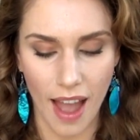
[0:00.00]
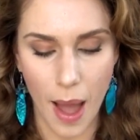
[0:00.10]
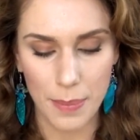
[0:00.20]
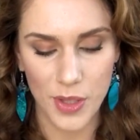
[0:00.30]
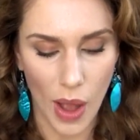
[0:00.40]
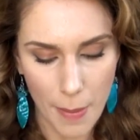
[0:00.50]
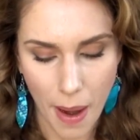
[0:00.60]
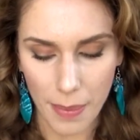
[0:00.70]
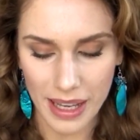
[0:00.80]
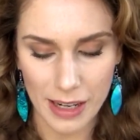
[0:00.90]
Um, so I'm
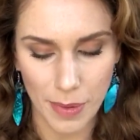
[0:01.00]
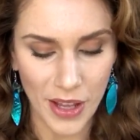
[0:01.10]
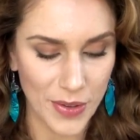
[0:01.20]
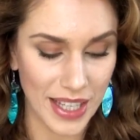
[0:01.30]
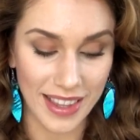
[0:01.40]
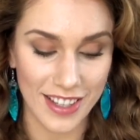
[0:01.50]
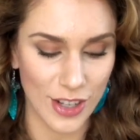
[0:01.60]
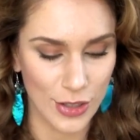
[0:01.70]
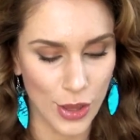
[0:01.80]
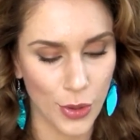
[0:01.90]
probably going to be using
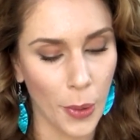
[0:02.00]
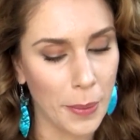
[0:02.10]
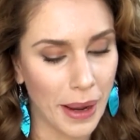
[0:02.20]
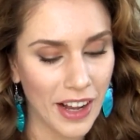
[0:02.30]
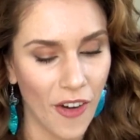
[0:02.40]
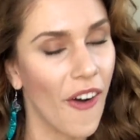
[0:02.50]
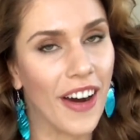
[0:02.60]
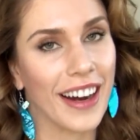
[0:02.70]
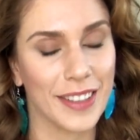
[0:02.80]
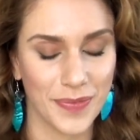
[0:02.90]
this just to throw in my
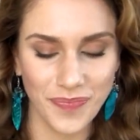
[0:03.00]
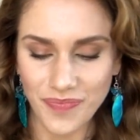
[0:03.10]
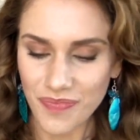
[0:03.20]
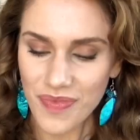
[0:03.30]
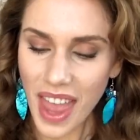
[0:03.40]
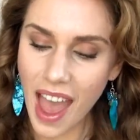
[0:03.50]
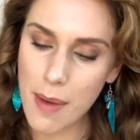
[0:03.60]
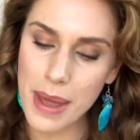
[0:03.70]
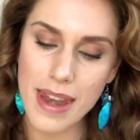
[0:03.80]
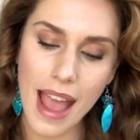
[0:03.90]
car.
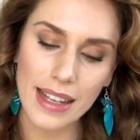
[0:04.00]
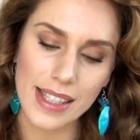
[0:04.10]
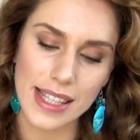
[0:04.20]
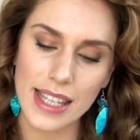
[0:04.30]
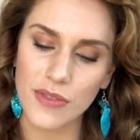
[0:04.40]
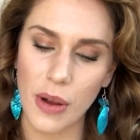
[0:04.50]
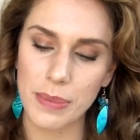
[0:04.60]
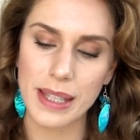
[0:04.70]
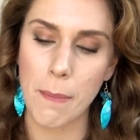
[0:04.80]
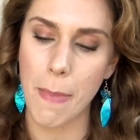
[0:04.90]
Um, next, this is
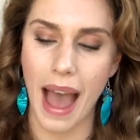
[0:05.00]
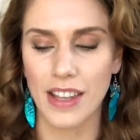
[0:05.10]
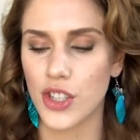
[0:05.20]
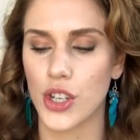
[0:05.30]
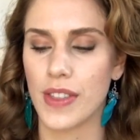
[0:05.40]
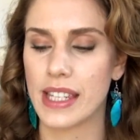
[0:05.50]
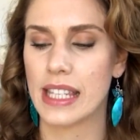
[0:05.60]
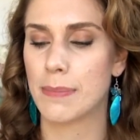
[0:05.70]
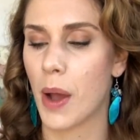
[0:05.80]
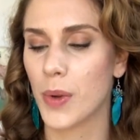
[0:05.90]
from Sebastian.
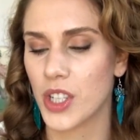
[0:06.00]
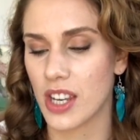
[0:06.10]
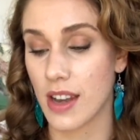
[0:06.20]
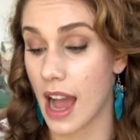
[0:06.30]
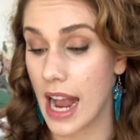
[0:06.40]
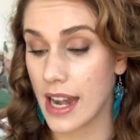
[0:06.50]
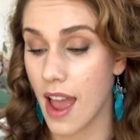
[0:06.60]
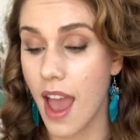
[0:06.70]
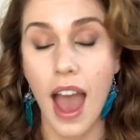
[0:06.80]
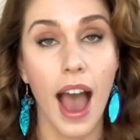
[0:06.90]
This is Potion
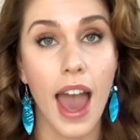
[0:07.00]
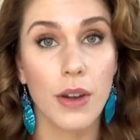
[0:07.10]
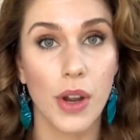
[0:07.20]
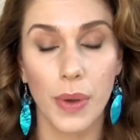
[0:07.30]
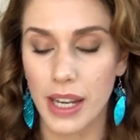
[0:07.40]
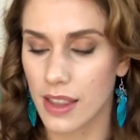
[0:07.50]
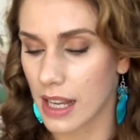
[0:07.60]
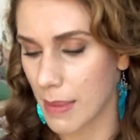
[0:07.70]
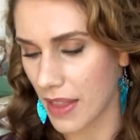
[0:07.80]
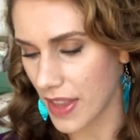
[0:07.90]
9. I don't know
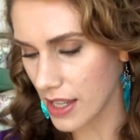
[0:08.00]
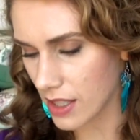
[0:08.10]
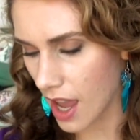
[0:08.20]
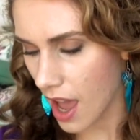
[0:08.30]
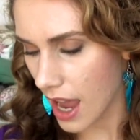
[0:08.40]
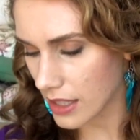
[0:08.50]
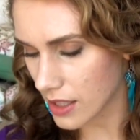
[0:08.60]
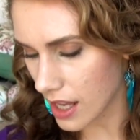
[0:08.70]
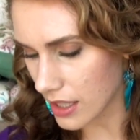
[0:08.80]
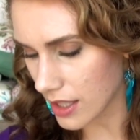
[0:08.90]
anything about this. It
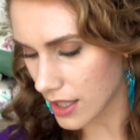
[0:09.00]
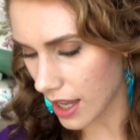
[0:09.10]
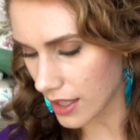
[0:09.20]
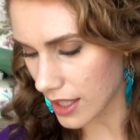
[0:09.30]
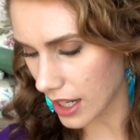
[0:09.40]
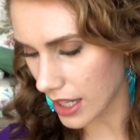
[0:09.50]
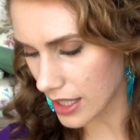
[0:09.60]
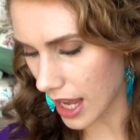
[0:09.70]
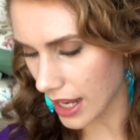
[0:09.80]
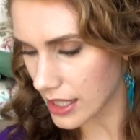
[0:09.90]
says it
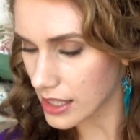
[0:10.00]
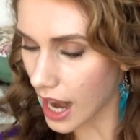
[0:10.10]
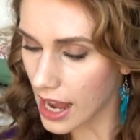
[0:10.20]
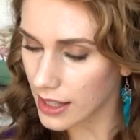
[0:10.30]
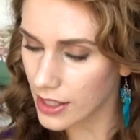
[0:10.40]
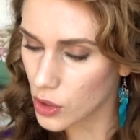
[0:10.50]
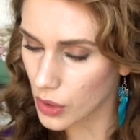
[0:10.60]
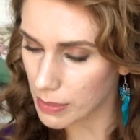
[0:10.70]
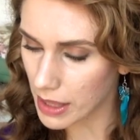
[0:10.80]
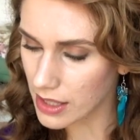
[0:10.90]
is a styling
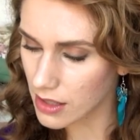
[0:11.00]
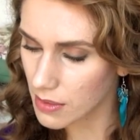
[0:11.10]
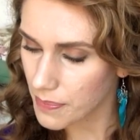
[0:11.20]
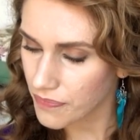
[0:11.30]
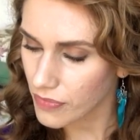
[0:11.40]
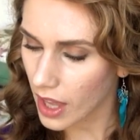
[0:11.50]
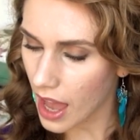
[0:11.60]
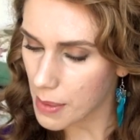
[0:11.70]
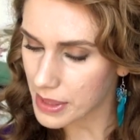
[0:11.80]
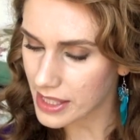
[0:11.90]
treatment.
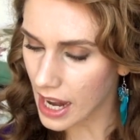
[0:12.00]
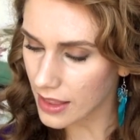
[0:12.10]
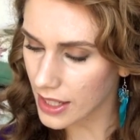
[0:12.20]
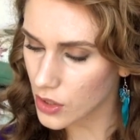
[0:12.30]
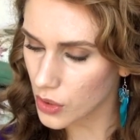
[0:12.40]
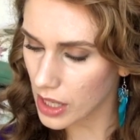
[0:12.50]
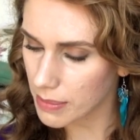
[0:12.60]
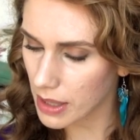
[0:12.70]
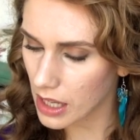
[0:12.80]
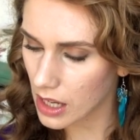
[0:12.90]
Um, a styling
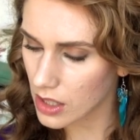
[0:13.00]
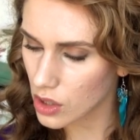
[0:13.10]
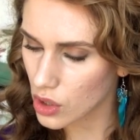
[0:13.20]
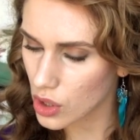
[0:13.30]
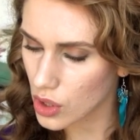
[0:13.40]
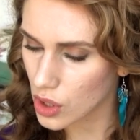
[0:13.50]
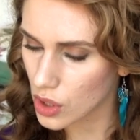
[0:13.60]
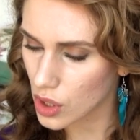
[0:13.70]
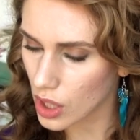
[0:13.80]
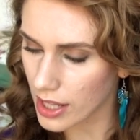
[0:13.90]
treatment,
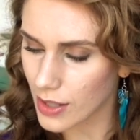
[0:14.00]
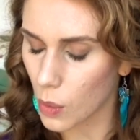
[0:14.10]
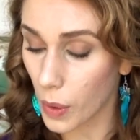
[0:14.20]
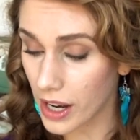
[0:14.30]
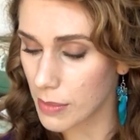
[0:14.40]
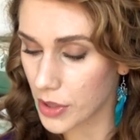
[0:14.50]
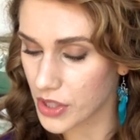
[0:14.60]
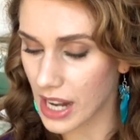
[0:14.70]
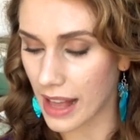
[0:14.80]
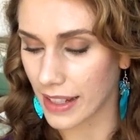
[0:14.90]
it's a wearable
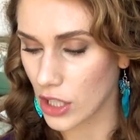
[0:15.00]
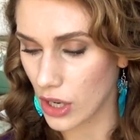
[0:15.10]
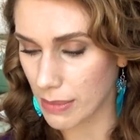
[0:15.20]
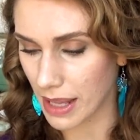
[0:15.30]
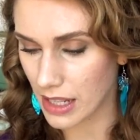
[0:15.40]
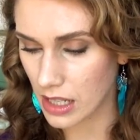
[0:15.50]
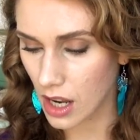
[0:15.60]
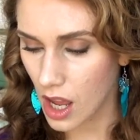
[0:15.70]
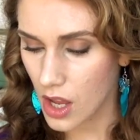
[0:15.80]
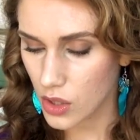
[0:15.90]
styling treatment.
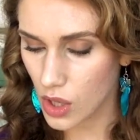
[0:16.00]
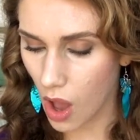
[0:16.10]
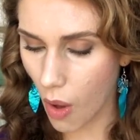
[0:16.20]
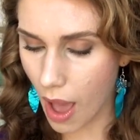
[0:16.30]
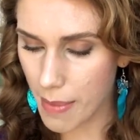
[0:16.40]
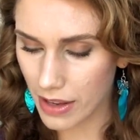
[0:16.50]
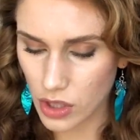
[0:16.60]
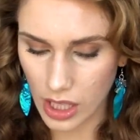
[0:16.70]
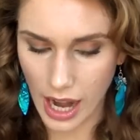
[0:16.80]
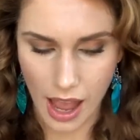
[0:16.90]
So I'm
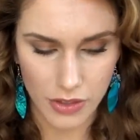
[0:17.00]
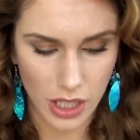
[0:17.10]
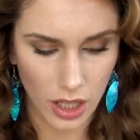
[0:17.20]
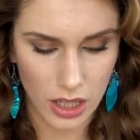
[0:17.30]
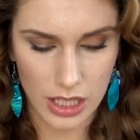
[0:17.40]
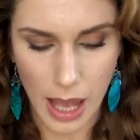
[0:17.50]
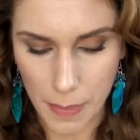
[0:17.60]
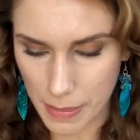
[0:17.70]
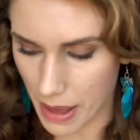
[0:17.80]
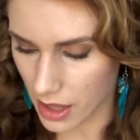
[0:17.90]
actually going to have to look this
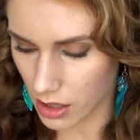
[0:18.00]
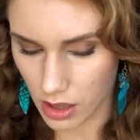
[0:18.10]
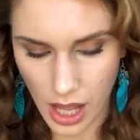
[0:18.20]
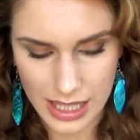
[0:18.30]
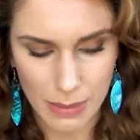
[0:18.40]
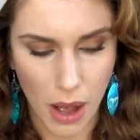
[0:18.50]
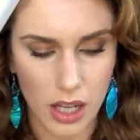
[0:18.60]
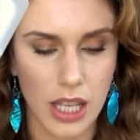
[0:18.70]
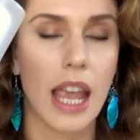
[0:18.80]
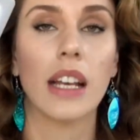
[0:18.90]
up in my little Glossy
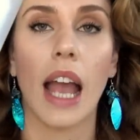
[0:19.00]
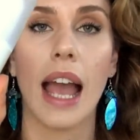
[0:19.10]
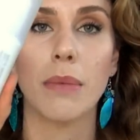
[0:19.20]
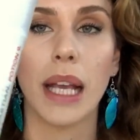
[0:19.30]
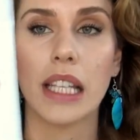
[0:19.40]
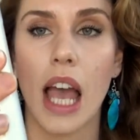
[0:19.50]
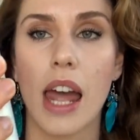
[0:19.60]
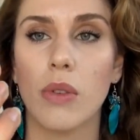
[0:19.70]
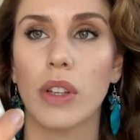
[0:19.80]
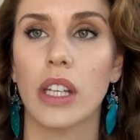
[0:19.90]
Box hand guide because
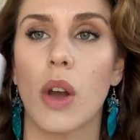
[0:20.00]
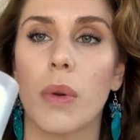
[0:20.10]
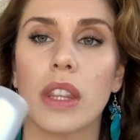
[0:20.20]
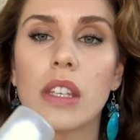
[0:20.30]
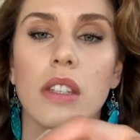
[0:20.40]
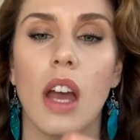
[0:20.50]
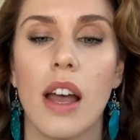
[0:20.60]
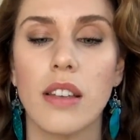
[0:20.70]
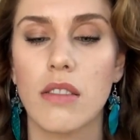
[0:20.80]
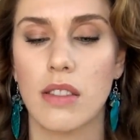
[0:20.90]
I don't really know what this
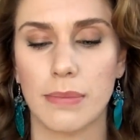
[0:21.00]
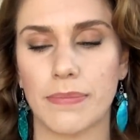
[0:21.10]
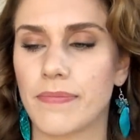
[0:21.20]
does.